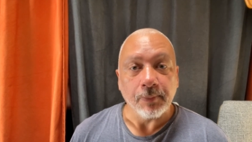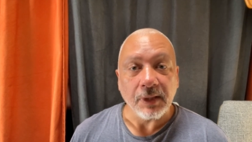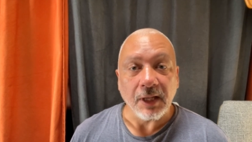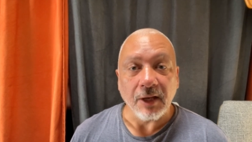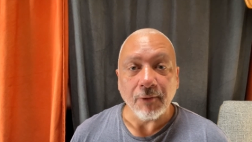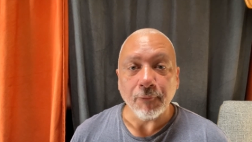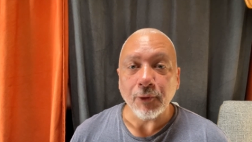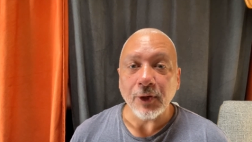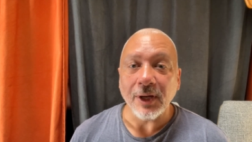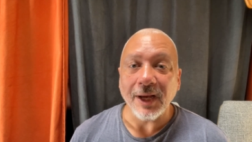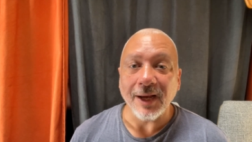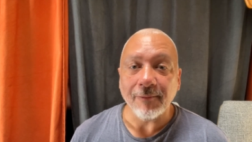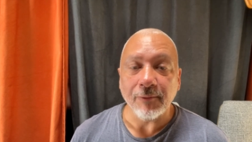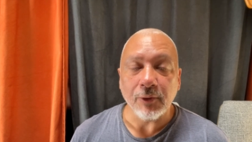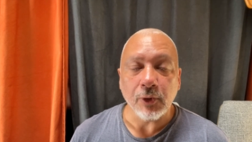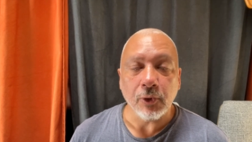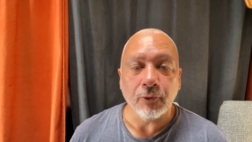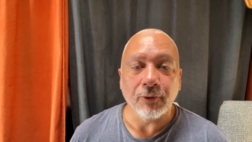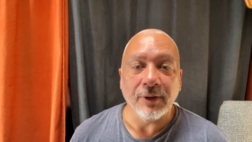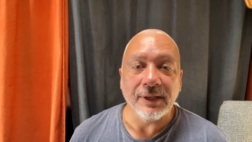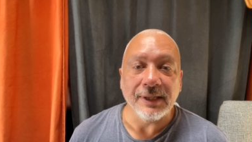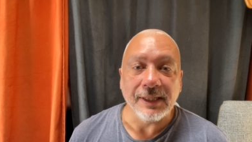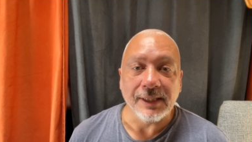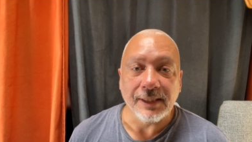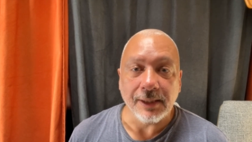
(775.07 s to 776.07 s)
If you haven't
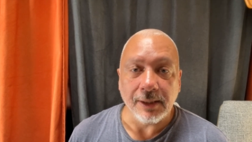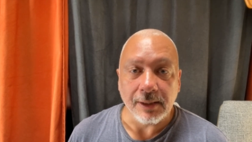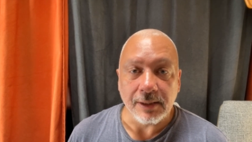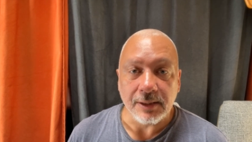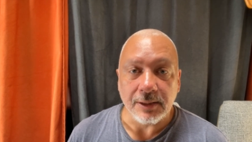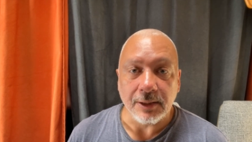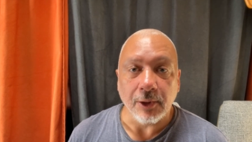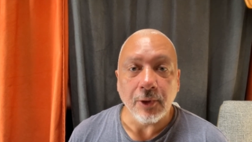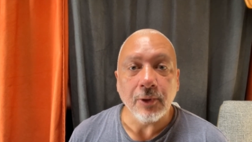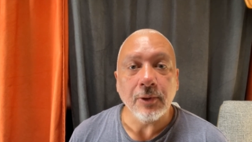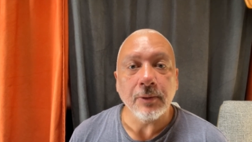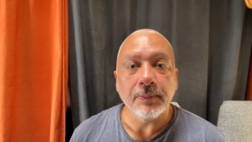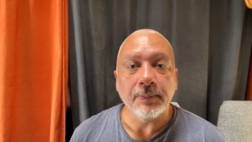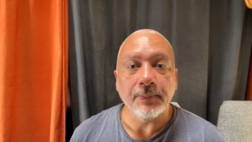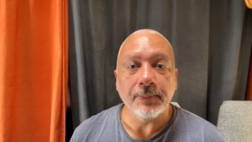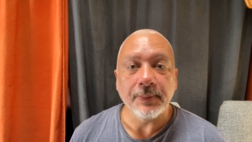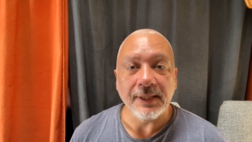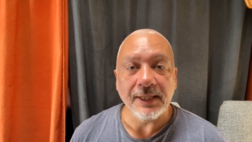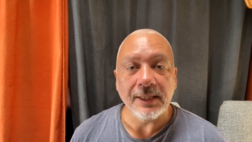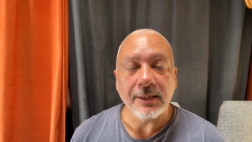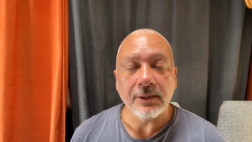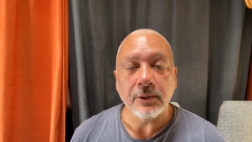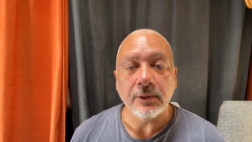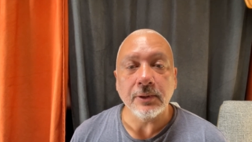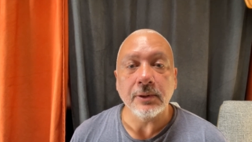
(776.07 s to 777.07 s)
already done so,
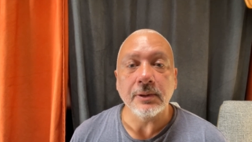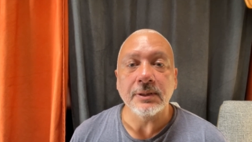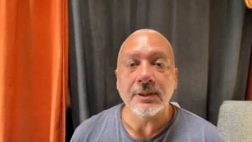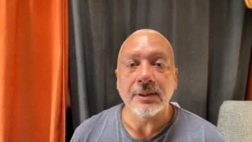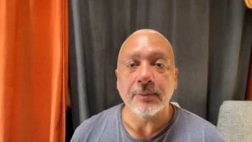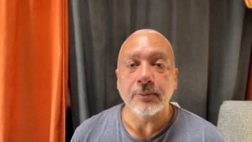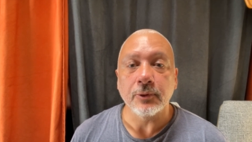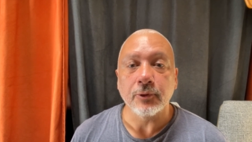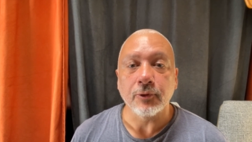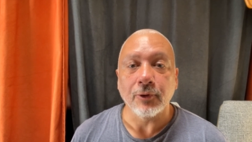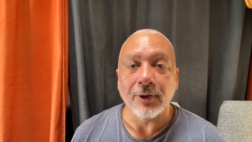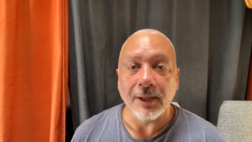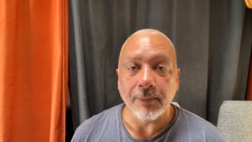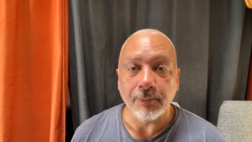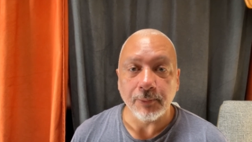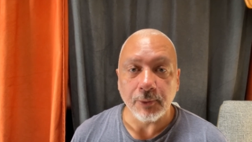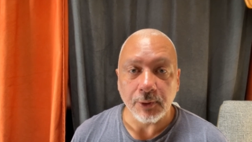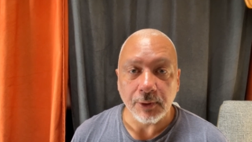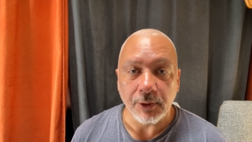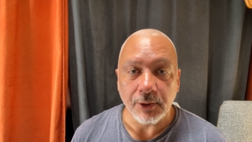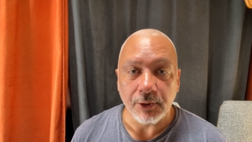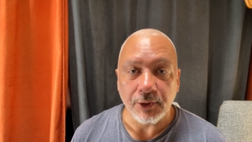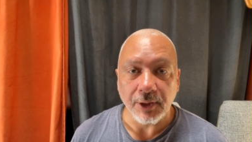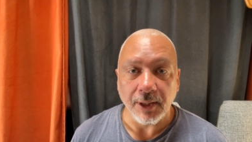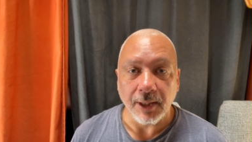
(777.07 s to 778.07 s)
please do subscribe
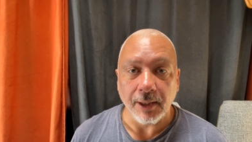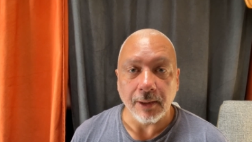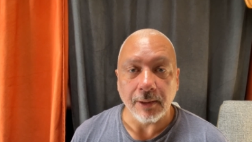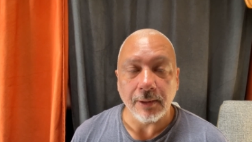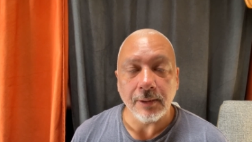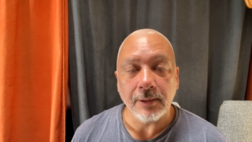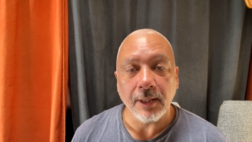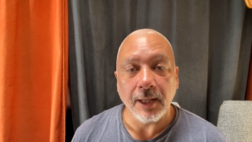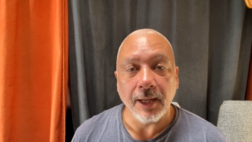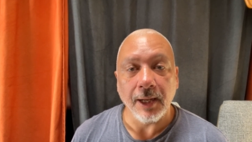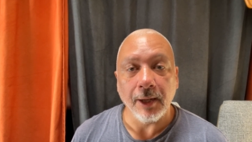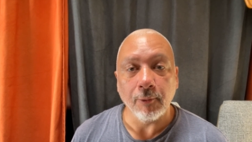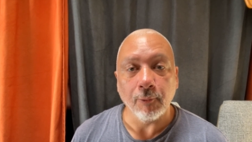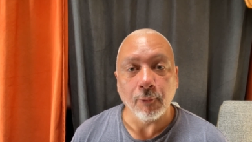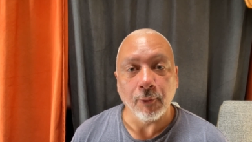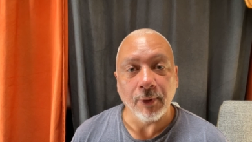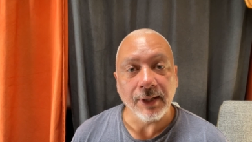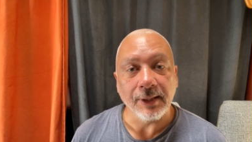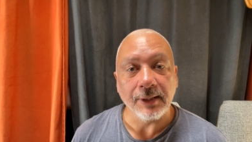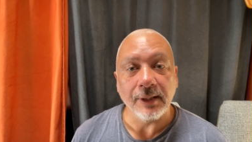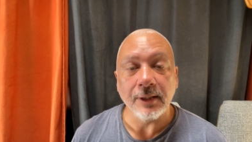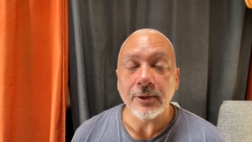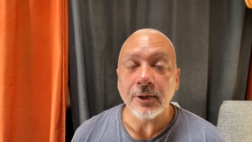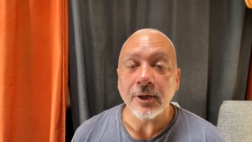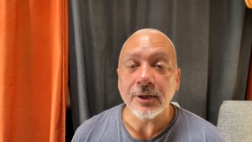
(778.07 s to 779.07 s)
to the channel and
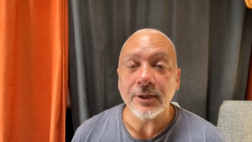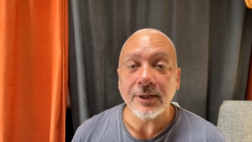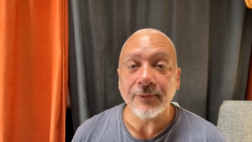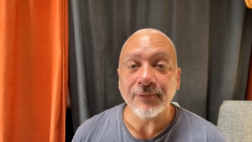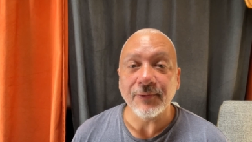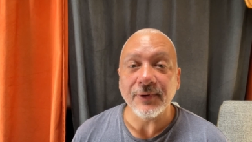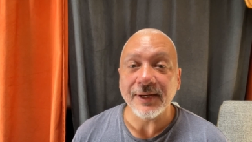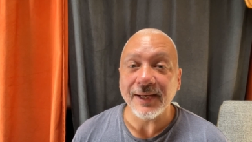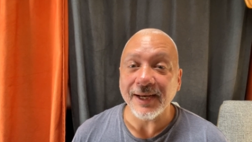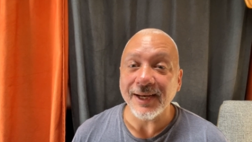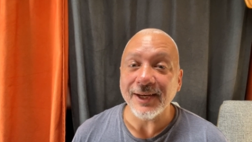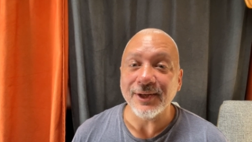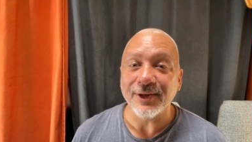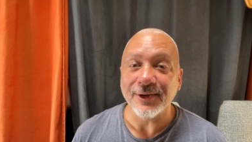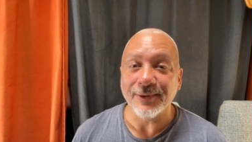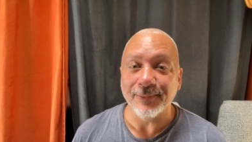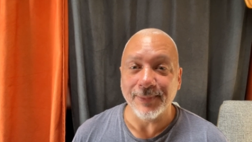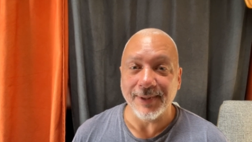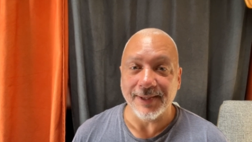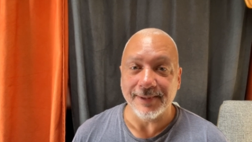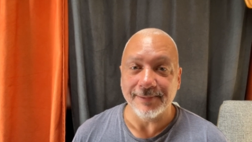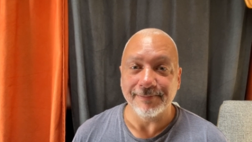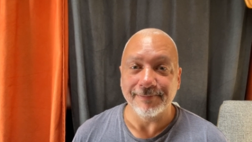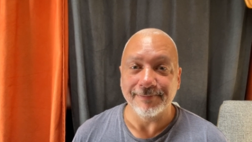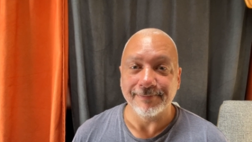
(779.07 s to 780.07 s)
ring the notification
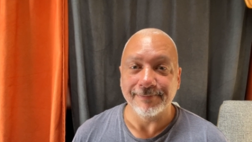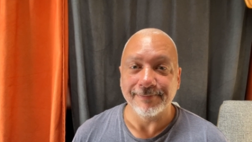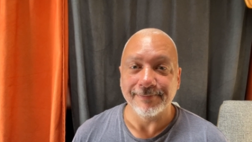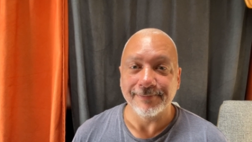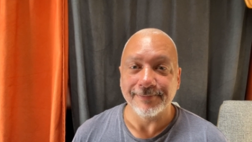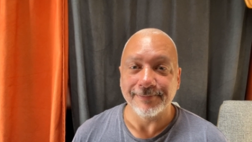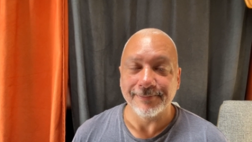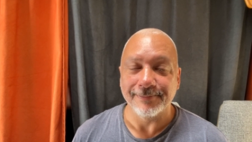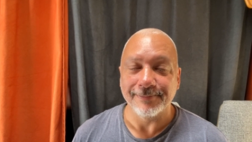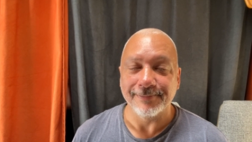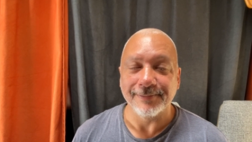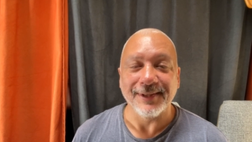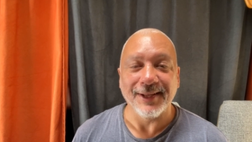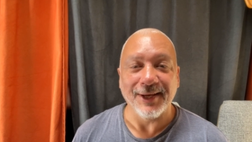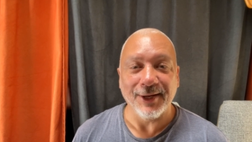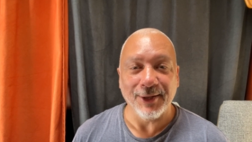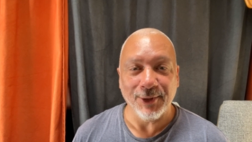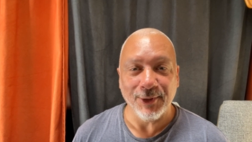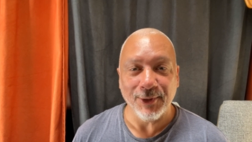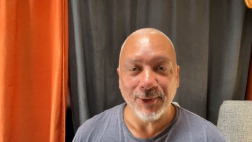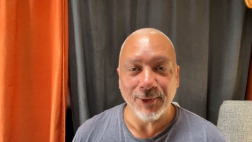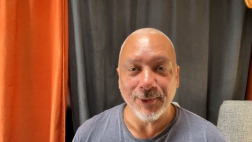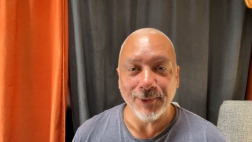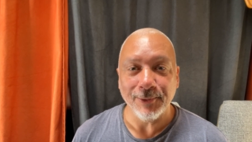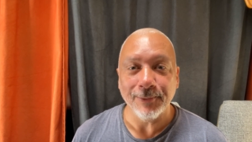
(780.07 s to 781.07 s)
bell.
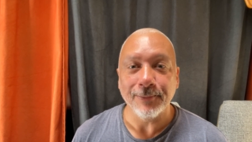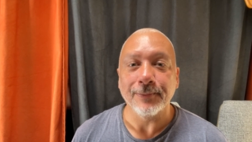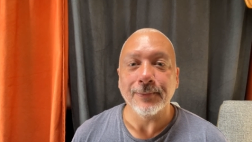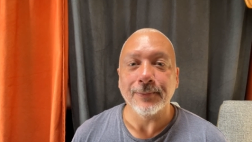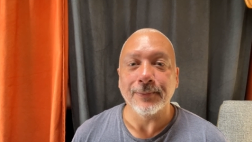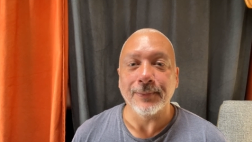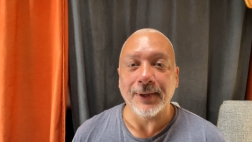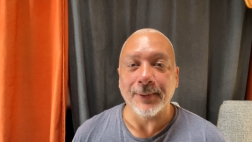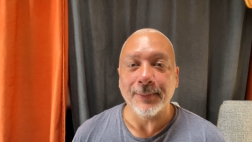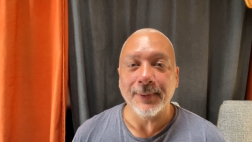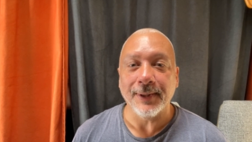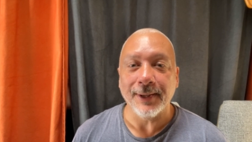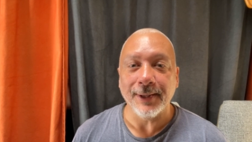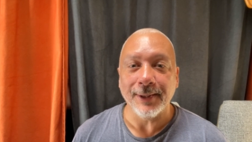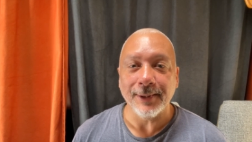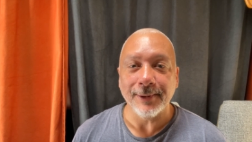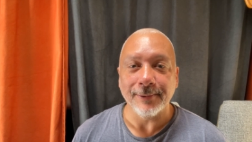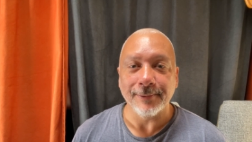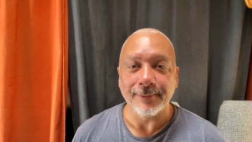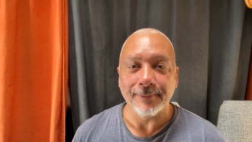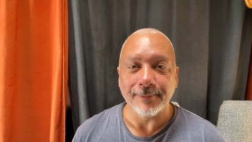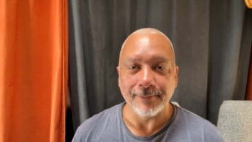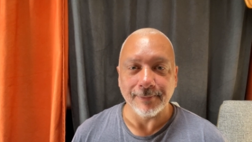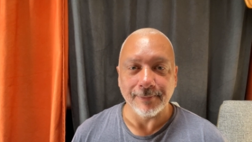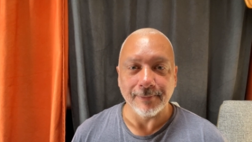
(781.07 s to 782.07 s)
Thank you.
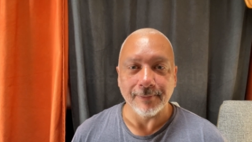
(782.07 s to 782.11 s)
Bye-bye.